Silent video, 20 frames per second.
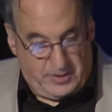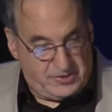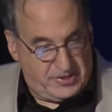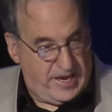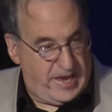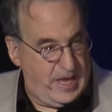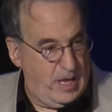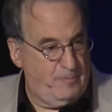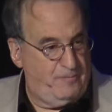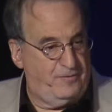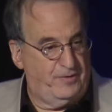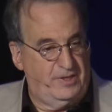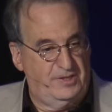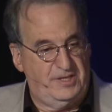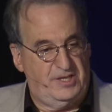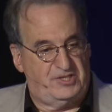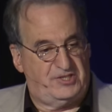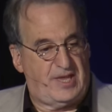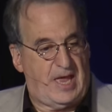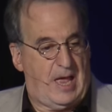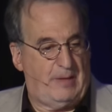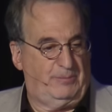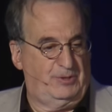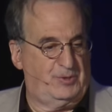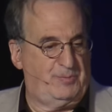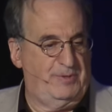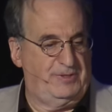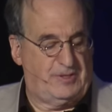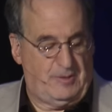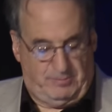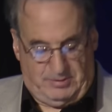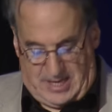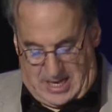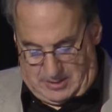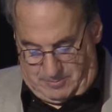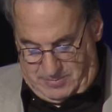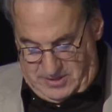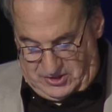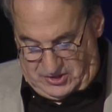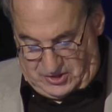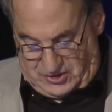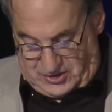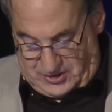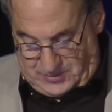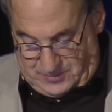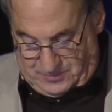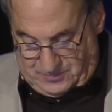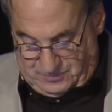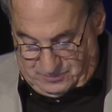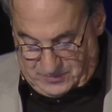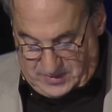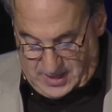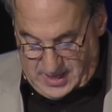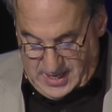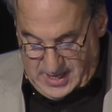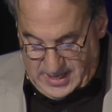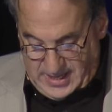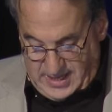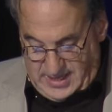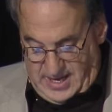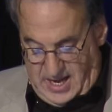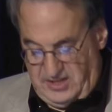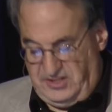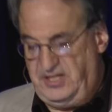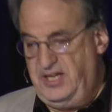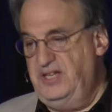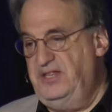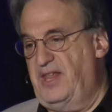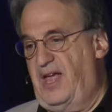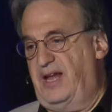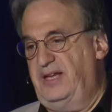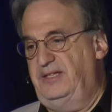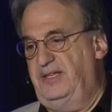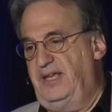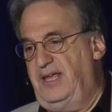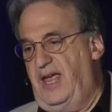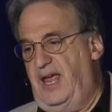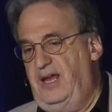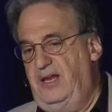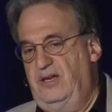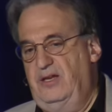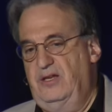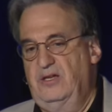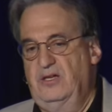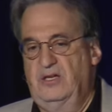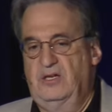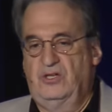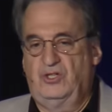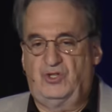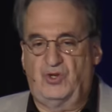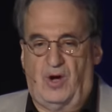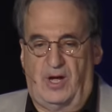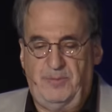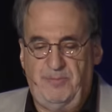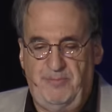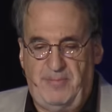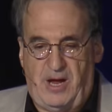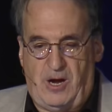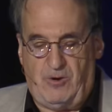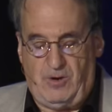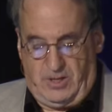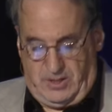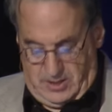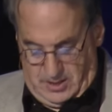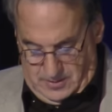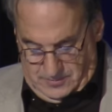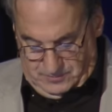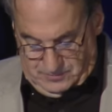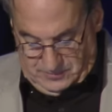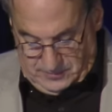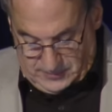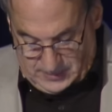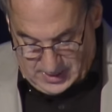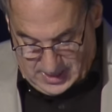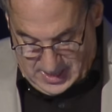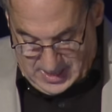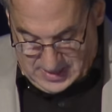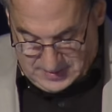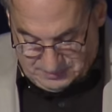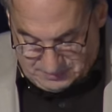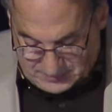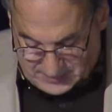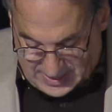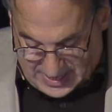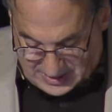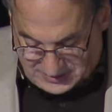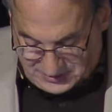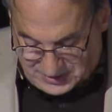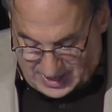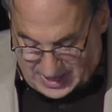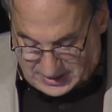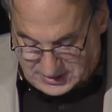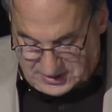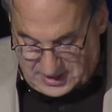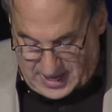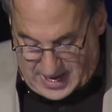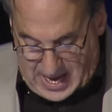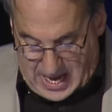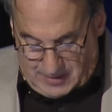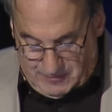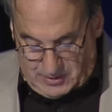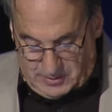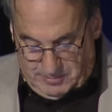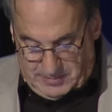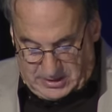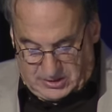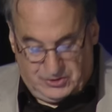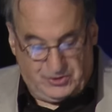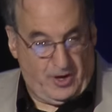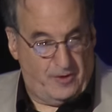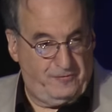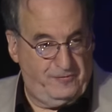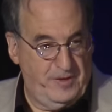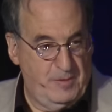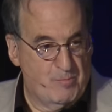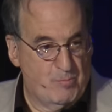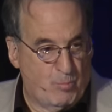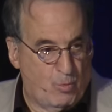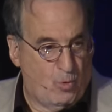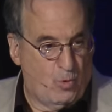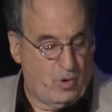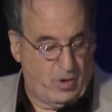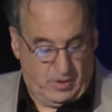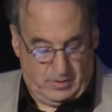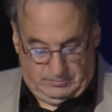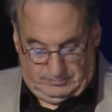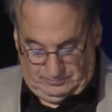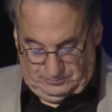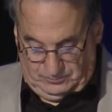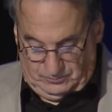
helpful in the establishment of black businesses. In 1898, John Merrick and Dr. Aaron McDuffie Moore